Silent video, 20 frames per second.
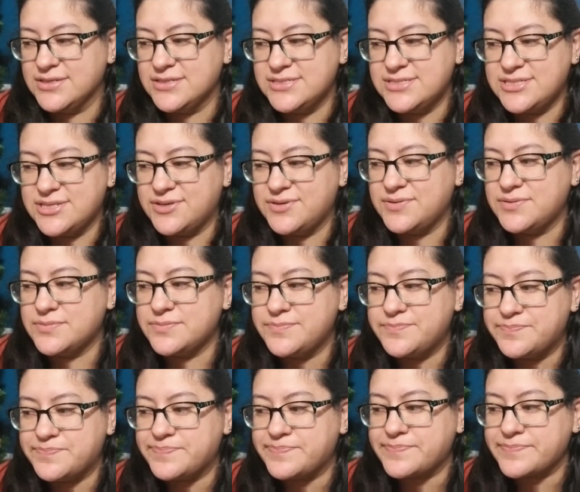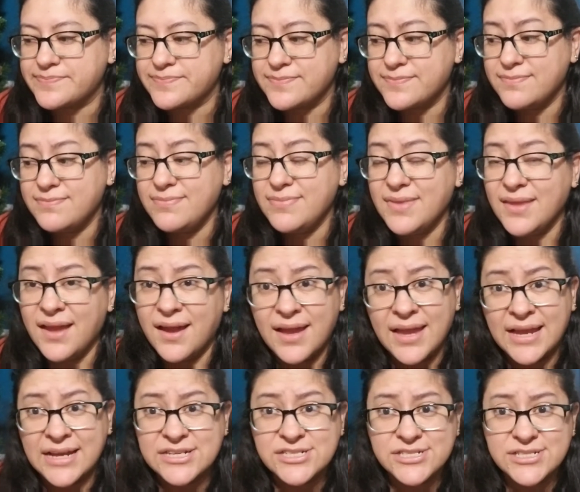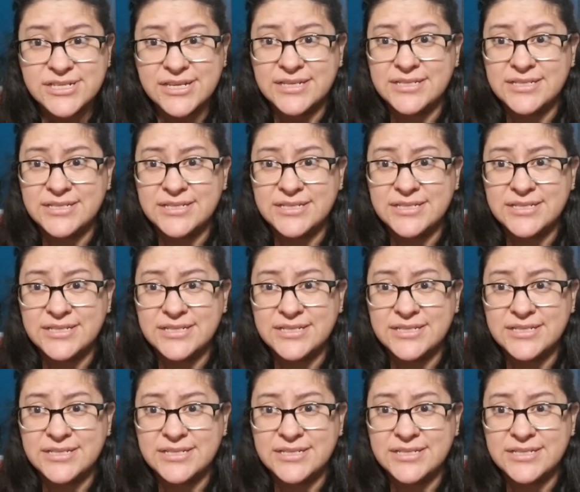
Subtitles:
So I actually